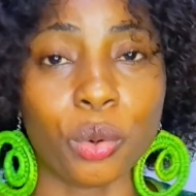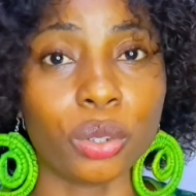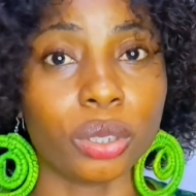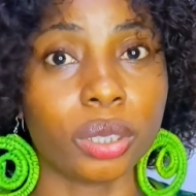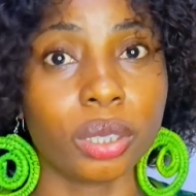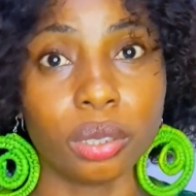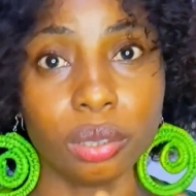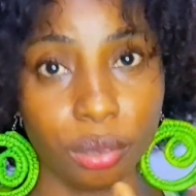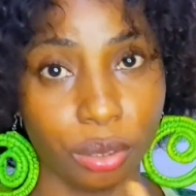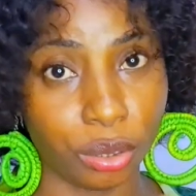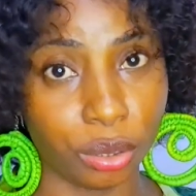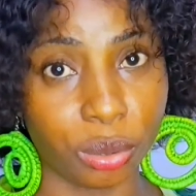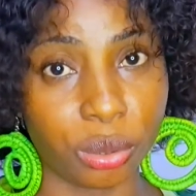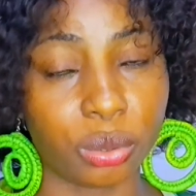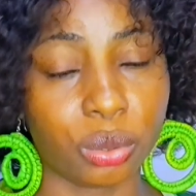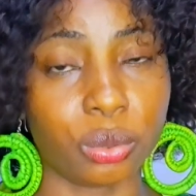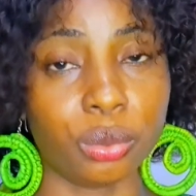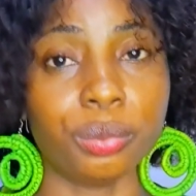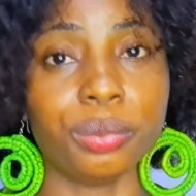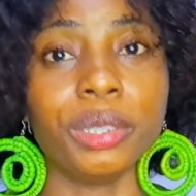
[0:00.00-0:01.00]
on
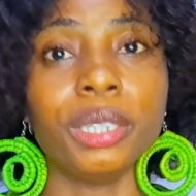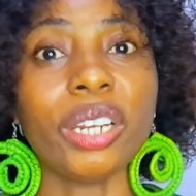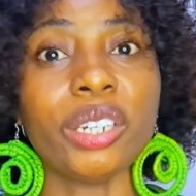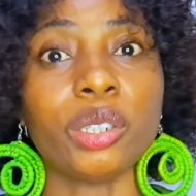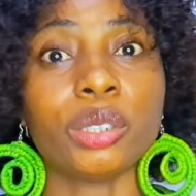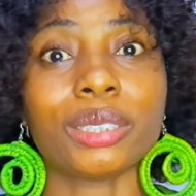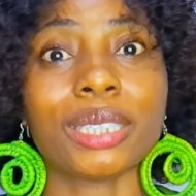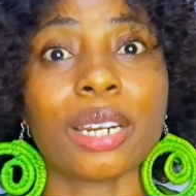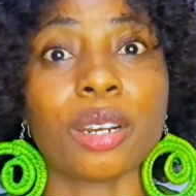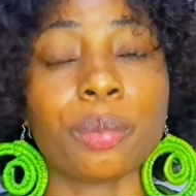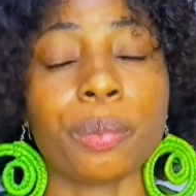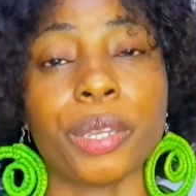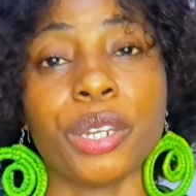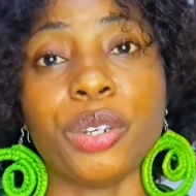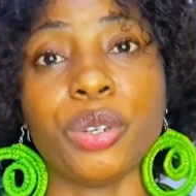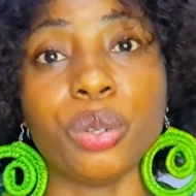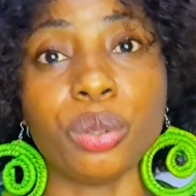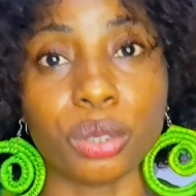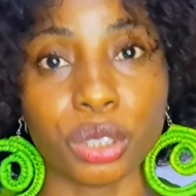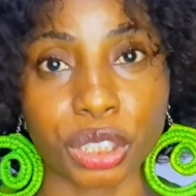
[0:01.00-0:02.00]
YouTube. When you start up a
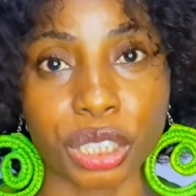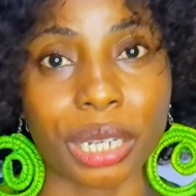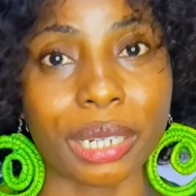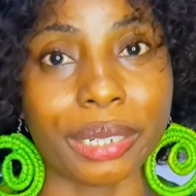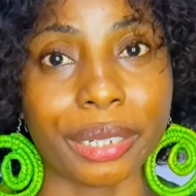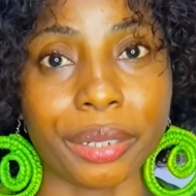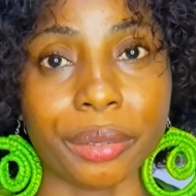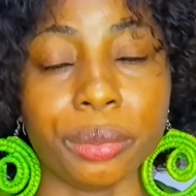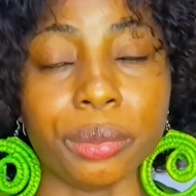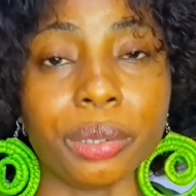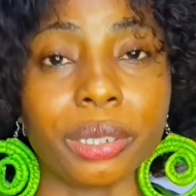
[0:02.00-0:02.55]
new channel,